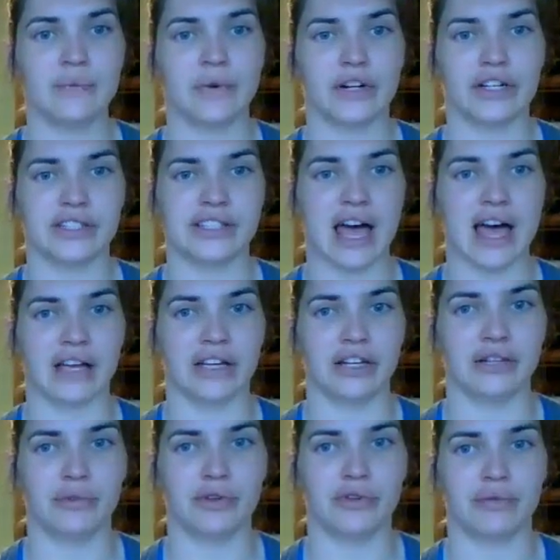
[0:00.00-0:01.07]
work, Zach.
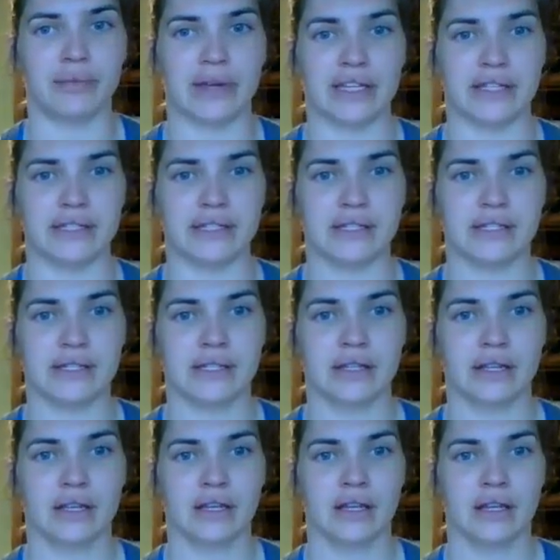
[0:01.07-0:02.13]
Good movements.
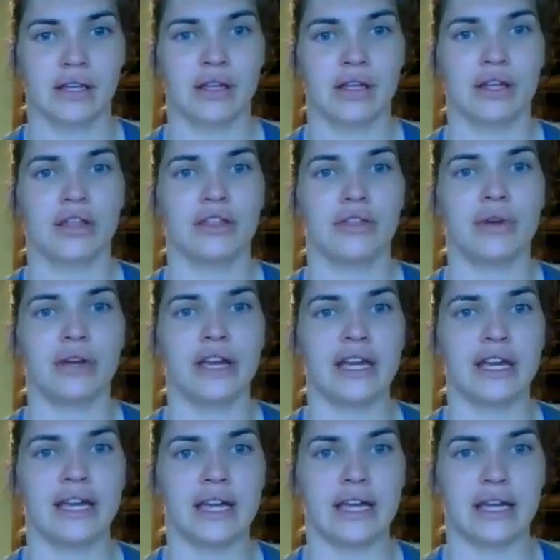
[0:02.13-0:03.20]

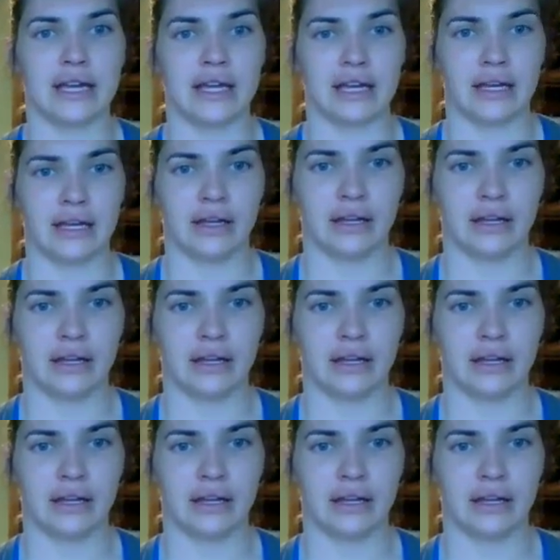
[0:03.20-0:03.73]
3,